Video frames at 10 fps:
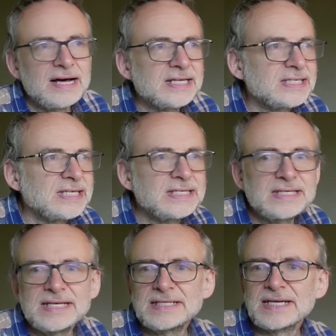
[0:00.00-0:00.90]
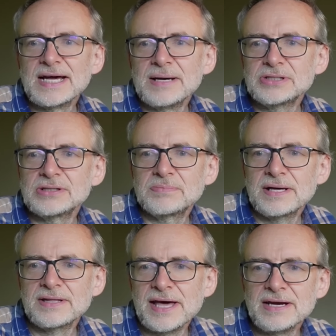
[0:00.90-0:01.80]
our city is captured
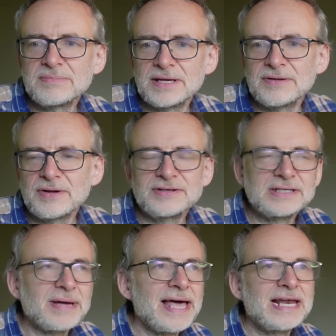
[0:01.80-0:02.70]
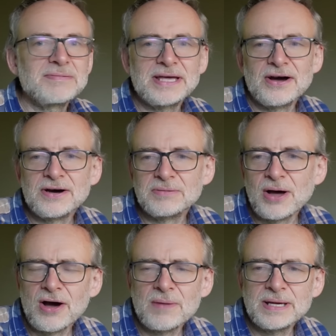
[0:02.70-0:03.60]
by the enemy, some enemy
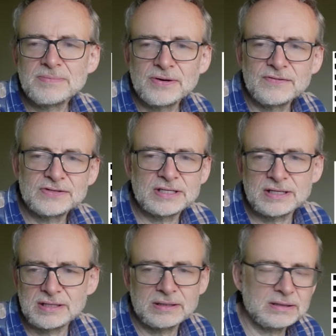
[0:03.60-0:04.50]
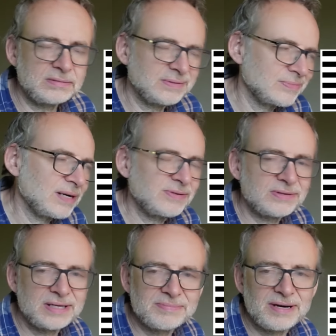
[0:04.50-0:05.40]
army moves in, remember I'm
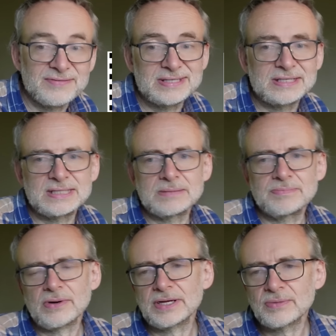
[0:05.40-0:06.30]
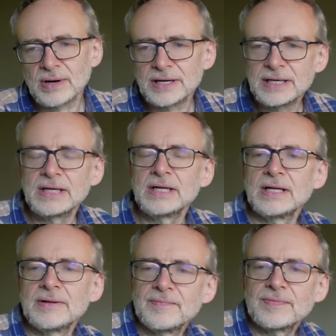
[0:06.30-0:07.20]
talking about this in a symbolic way,
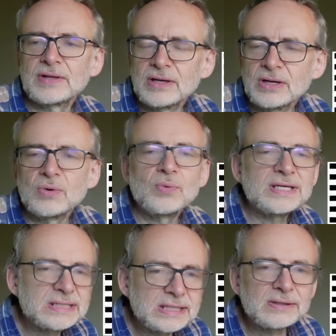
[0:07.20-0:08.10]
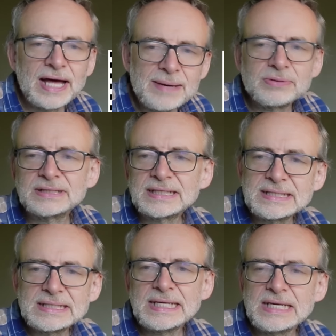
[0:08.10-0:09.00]
we're still able to
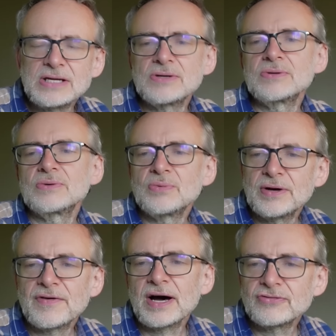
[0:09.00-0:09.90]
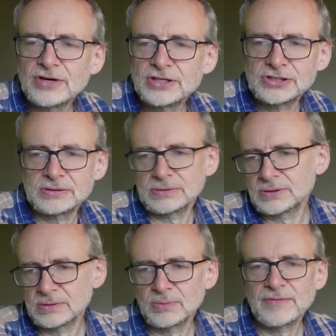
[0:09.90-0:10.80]
continue with our
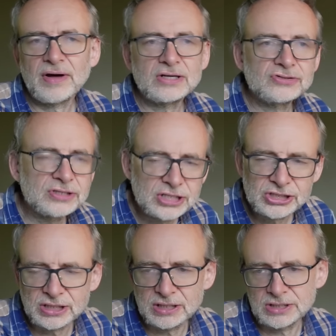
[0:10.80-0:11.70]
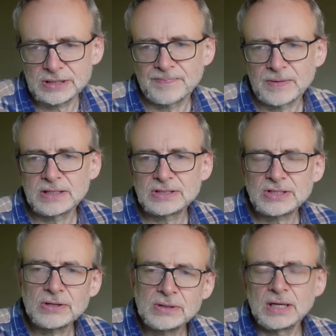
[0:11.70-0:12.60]
rituals, with our traditions.
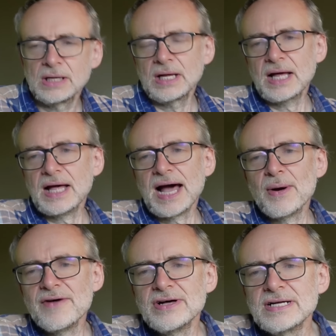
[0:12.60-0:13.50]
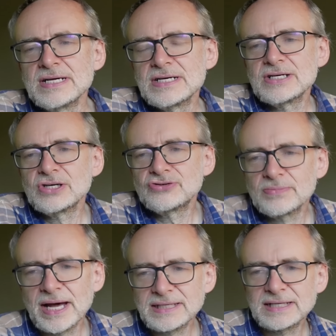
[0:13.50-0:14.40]
So however
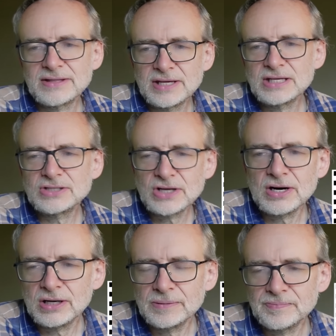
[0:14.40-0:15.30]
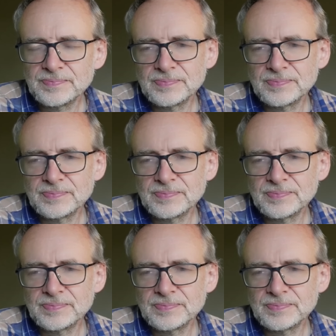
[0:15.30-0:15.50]
dramatic things are,